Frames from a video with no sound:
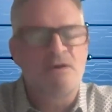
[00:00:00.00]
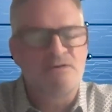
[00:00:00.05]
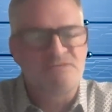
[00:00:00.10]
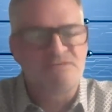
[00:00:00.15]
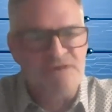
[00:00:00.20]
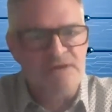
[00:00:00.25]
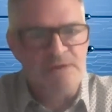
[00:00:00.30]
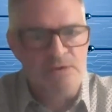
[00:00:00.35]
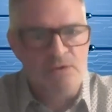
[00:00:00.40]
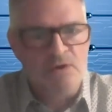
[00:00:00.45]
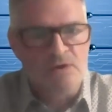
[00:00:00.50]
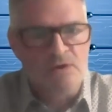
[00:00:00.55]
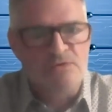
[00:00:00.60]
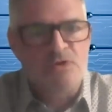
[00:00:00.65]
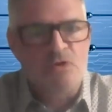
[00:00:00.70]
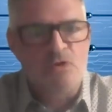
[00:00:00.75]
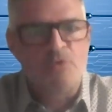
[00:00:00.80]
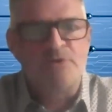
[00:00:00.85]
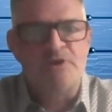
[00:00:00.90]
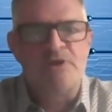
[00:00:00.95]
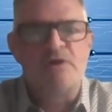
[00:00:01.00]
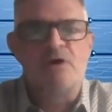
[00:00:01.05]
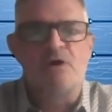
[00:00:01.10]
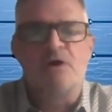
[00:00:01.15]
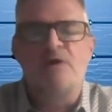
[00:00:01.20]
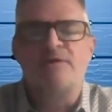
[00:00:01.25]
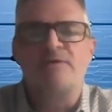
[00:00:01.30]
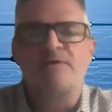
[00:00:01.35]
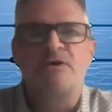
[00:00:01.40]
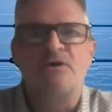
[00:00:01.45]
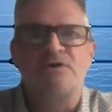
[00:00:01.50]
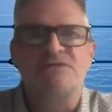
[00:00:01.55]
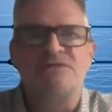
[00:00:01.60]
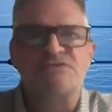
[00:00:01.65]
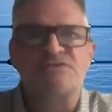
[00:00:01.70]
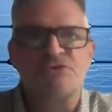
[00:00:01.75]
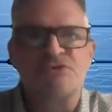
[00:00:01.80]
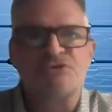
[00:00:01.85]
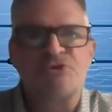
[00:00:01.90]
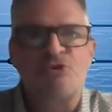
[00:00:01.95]
our ZenGuard coating on
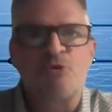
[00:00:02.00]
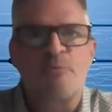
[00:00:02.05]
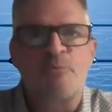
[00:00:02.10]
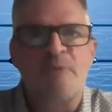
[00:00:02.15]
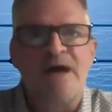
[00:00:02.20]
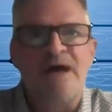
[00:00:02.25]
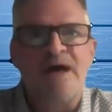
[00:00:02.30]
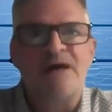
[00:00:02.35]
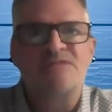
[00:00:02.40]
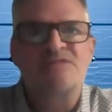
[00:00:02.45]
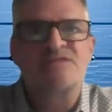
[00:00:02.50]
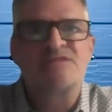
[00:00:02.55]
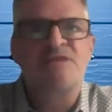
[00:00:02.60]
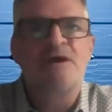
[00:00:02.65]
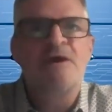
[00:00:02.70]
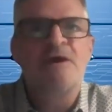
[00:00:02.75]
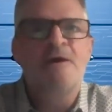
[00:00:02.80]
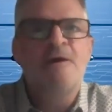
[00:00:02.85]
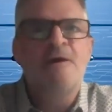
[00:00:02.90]
surgical masks.